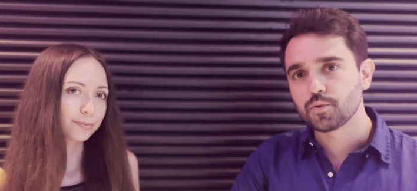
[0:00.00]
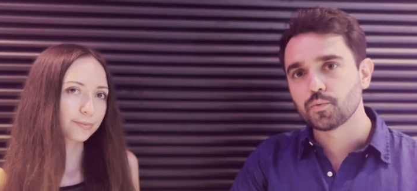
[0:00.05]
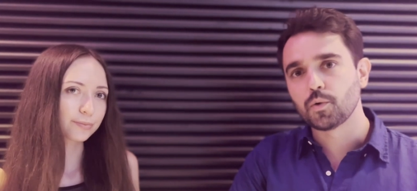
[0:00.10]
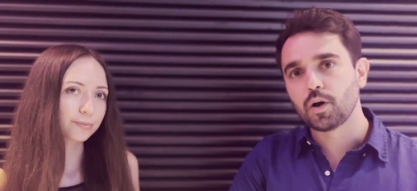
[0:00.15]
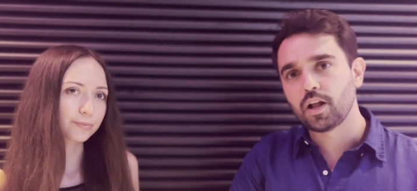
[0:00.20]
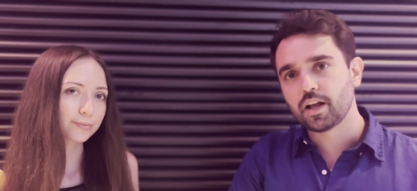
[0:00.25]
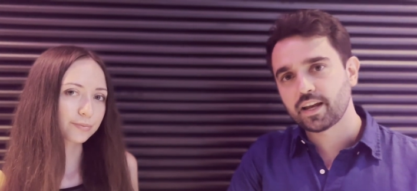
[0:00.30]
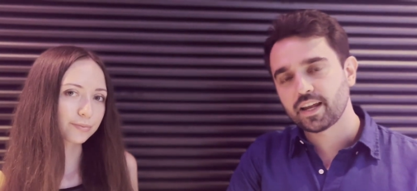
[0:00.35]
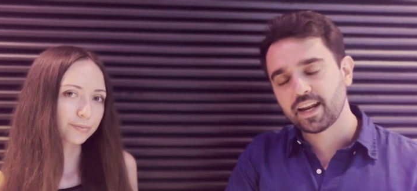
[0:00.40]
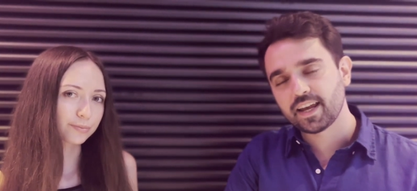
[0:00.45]
Speaker 1: though
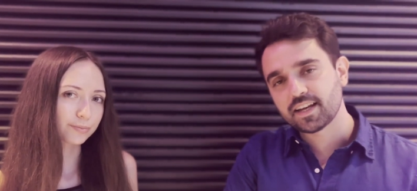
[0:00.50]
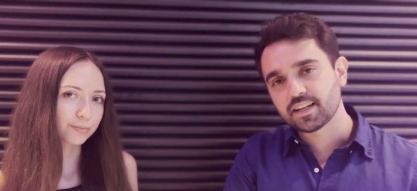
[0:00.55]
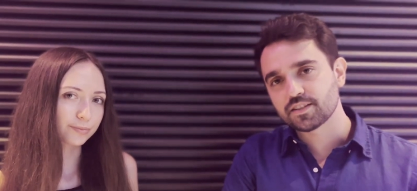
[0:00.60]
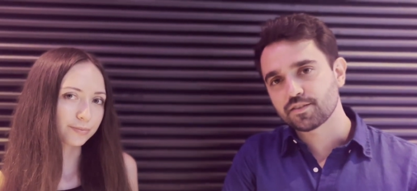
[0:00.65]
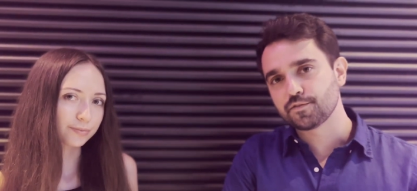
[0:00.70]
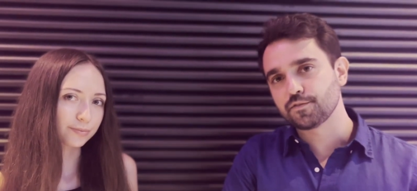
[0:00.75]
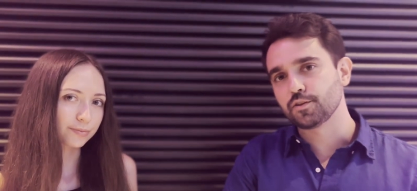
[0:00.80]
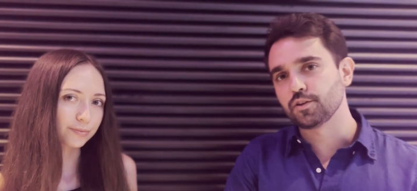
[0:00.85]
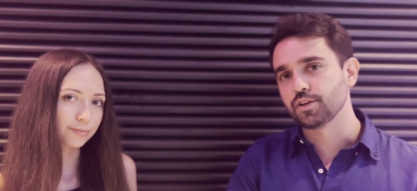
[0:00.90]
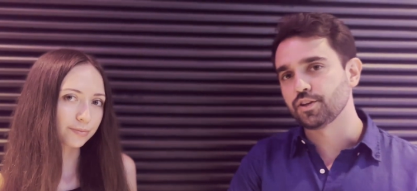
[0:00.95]
WalletConnect
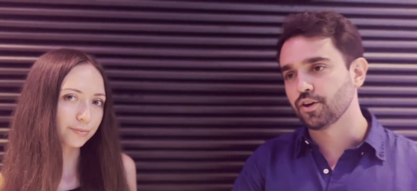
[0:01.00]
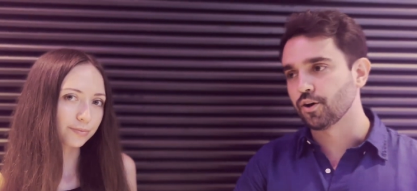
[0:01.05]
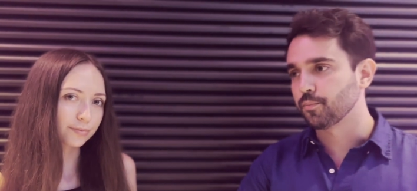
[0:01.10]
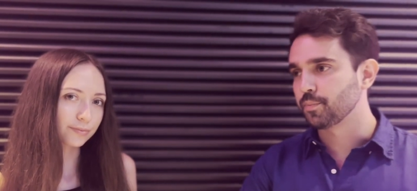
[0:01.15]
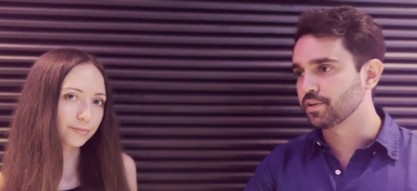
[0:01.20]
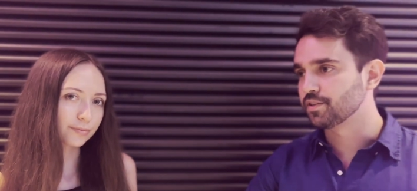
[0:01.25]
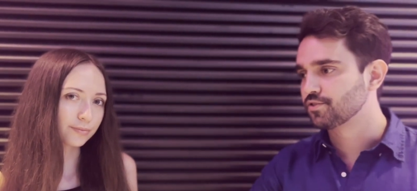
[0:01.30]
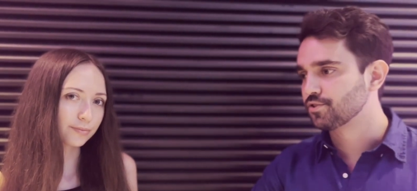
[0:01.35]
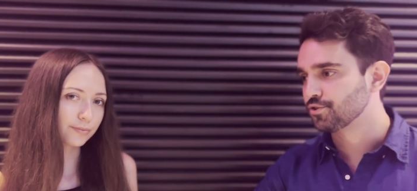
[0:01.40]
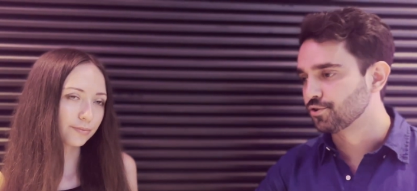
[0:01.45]
is fully
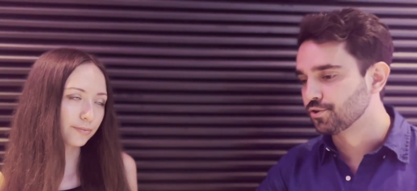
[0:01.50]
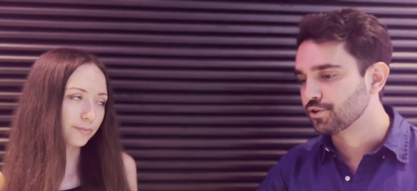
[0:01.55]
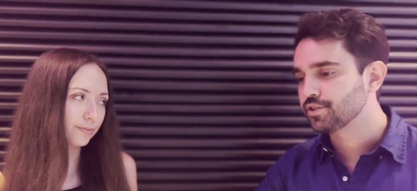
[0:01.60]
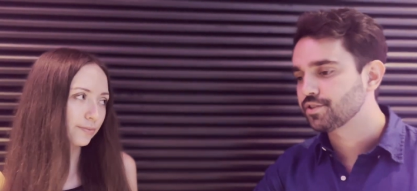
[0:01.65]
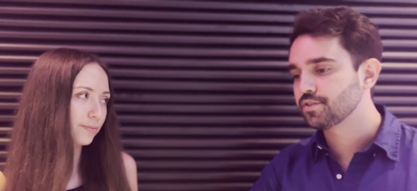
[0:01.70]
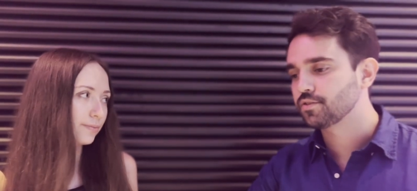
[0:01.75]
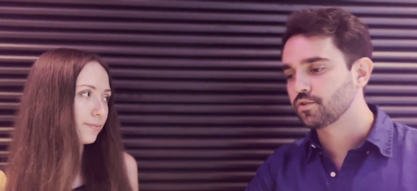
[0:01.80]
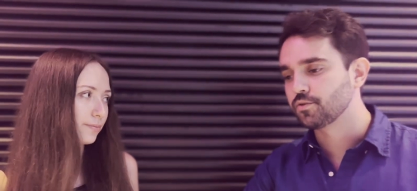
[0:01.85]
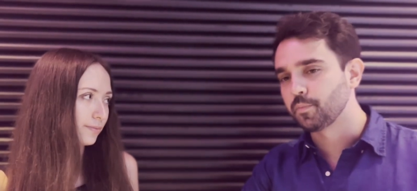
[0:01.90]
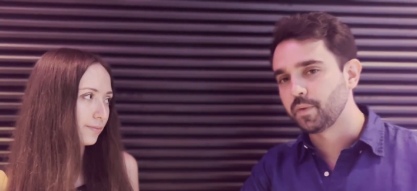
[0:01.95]
open
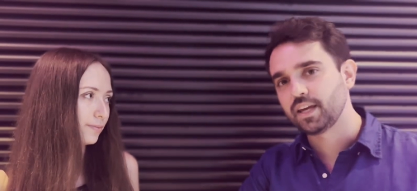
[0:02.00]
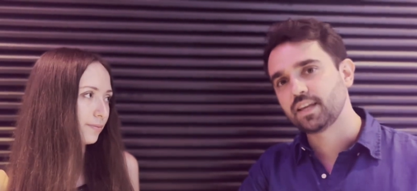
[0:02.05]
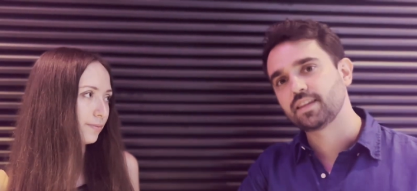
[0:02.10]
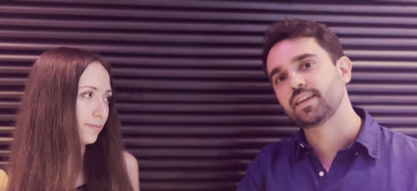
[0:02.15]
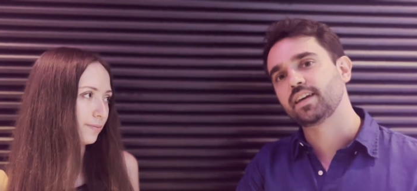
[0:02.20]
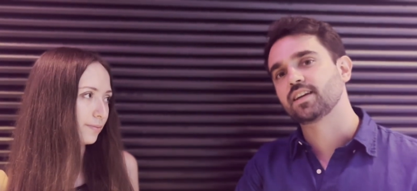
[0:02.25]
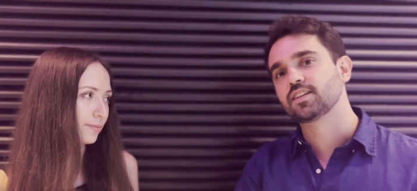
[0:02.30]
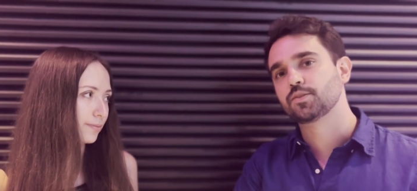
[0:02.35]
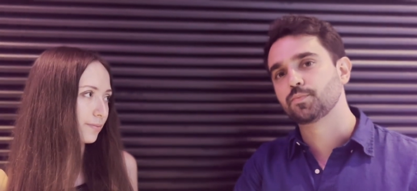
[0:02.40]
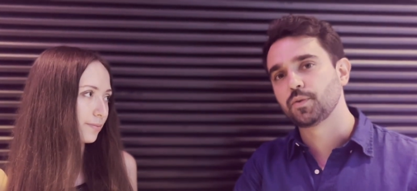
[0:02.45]
source, to
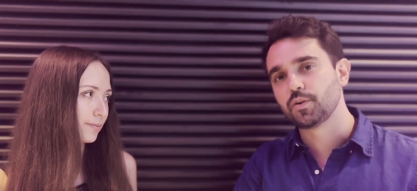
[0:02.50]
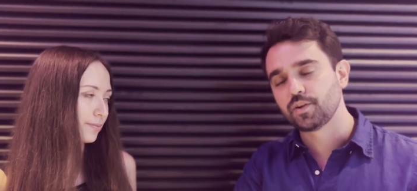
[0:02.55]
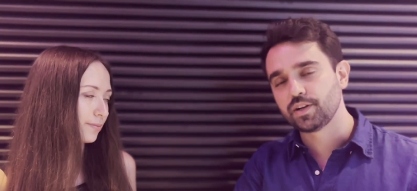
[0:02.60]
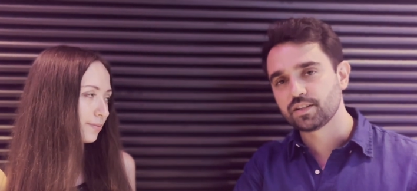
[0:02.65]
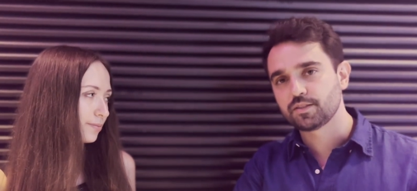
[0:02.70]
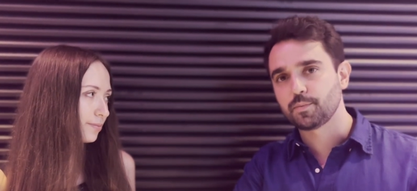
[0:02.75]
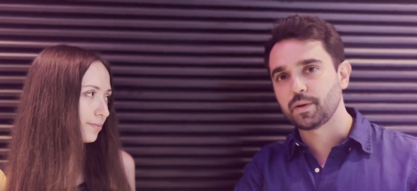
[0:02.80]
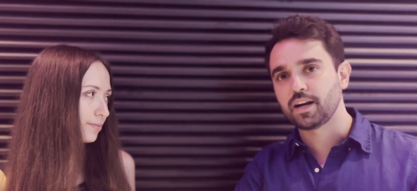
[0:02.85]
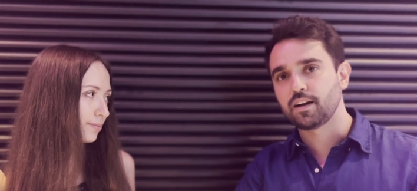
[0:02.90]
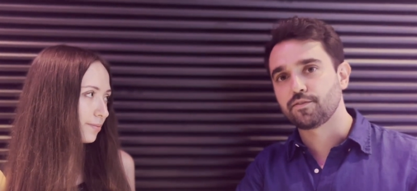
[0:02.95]
make the
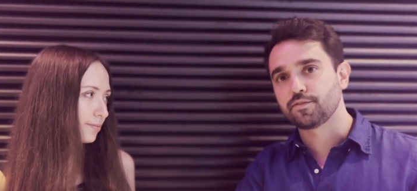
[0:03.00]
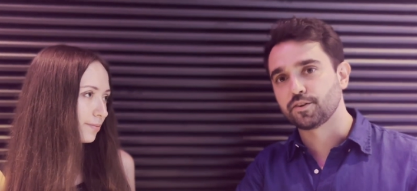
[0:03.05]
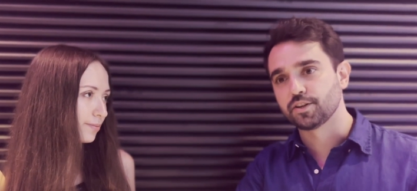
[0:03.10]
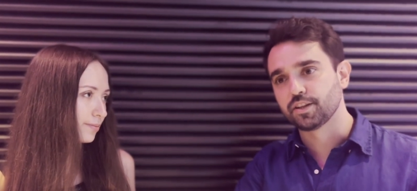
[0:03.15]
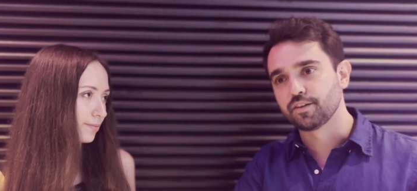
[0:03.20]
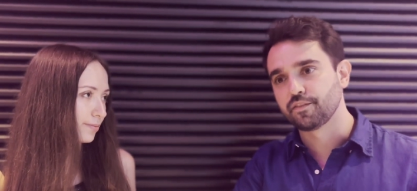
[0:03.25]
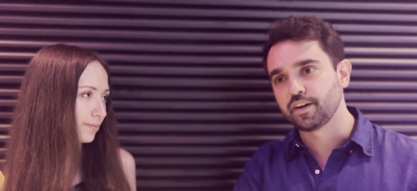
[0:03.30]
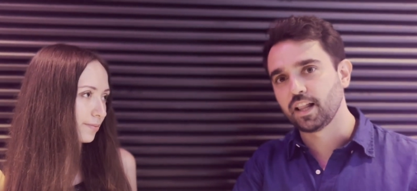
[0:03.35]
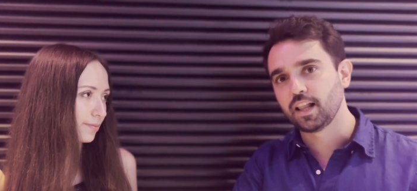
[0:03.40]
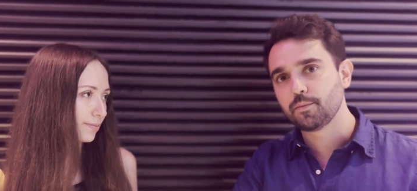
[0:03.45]
experience better
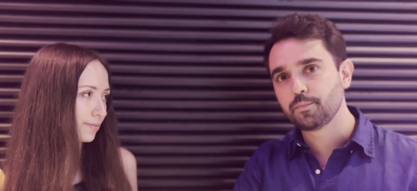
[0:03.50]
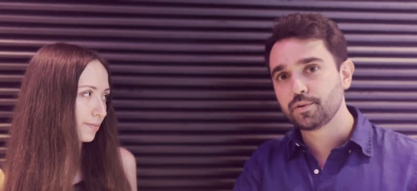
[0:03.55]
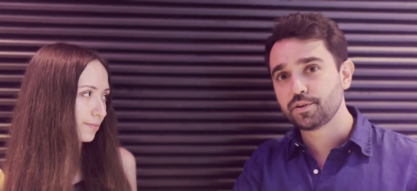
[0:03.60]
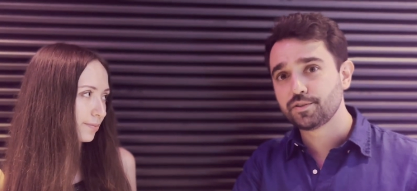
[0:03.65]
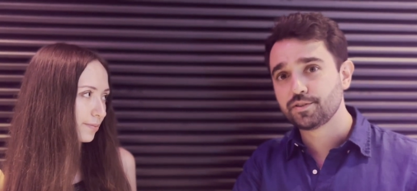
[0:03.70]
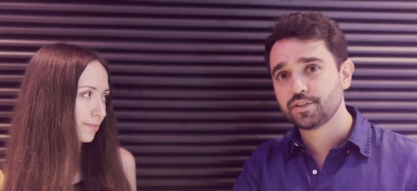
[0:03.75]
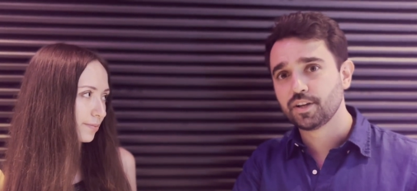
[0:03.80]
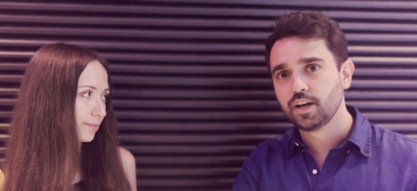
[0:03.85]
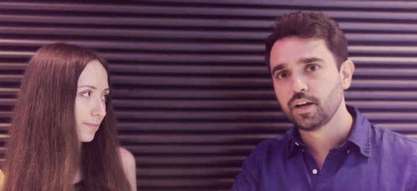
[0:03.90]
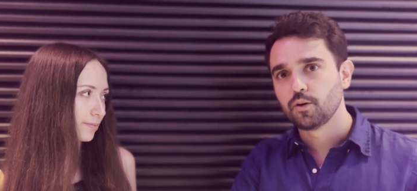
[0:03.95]
for
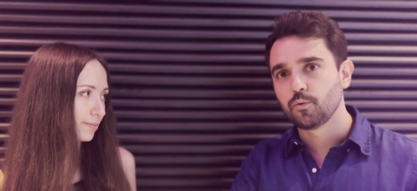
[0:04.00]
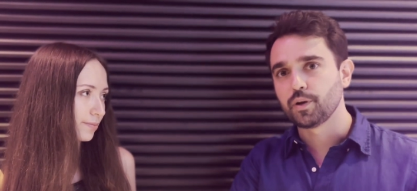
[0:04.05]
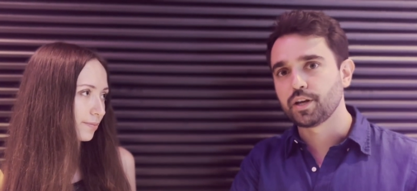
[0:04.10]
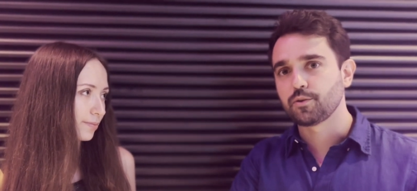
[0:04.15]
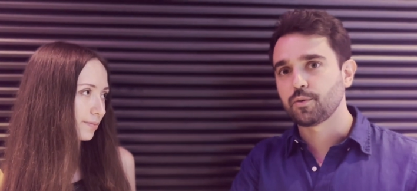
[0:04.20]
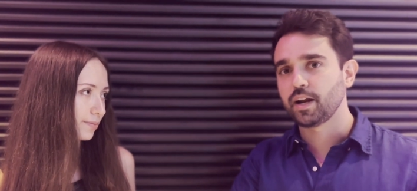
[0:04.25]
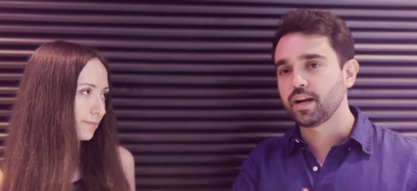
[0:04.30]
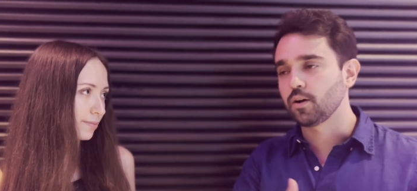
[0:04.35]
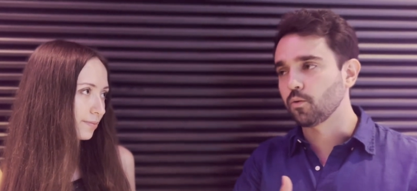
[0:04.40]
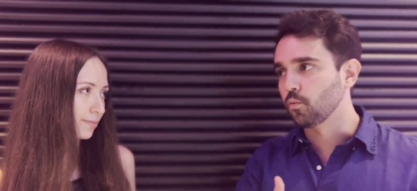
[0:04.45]
developers, we
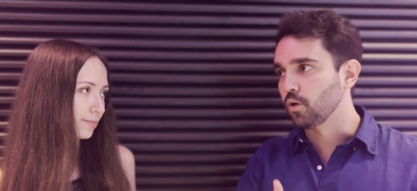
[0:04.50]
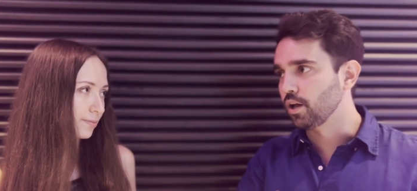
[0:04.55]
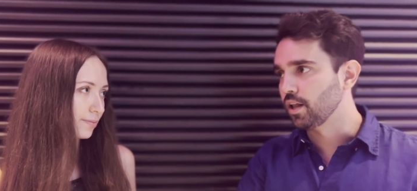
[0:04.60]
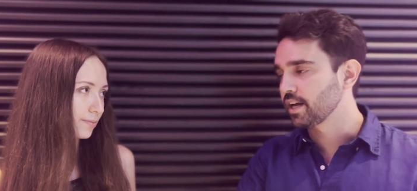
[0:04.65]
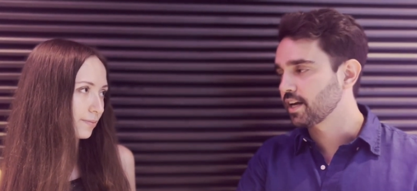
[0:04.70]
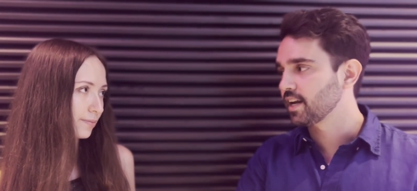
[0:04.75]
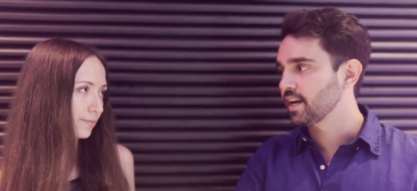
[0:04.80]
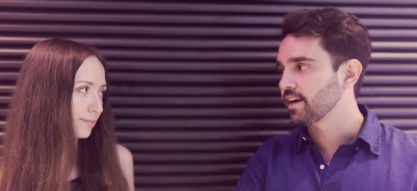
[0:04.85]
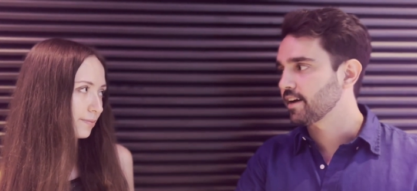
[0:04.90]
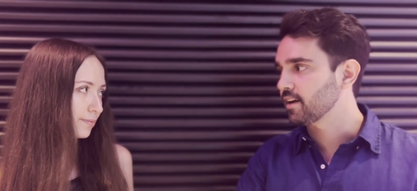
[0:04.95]
created
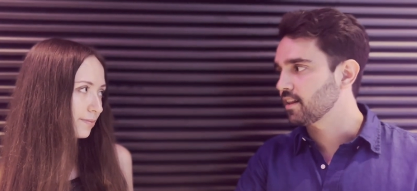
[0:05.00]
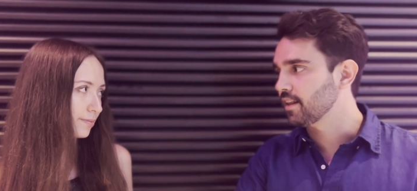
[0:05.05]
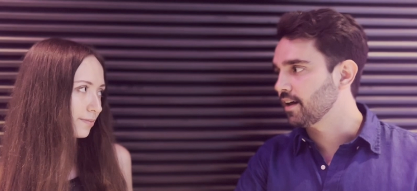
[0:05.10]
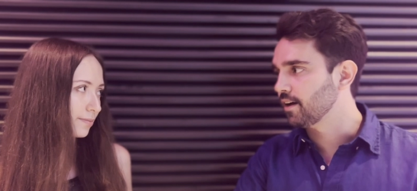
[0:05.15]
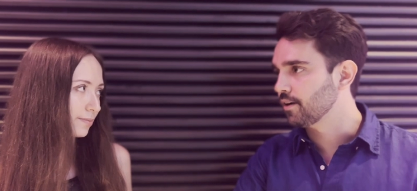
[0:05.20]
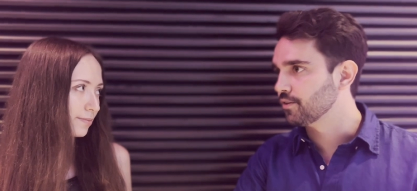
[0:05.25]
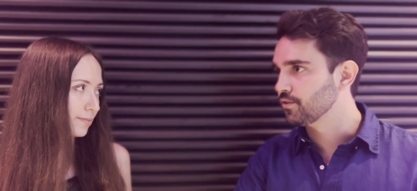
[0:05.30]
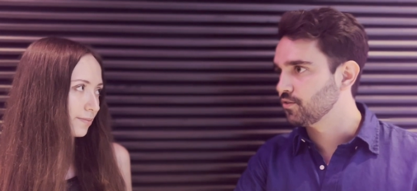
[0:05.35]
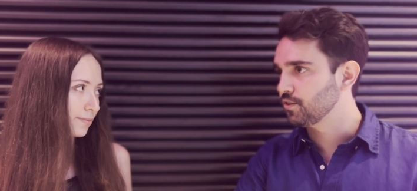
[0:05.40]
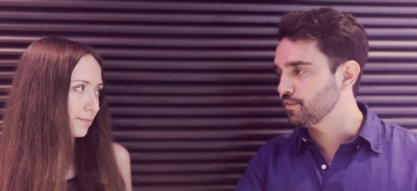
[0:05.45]
WalletConnect
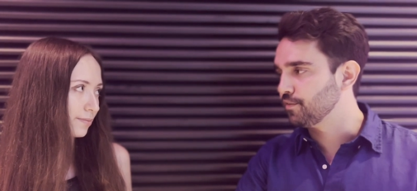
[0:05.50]
Cloud.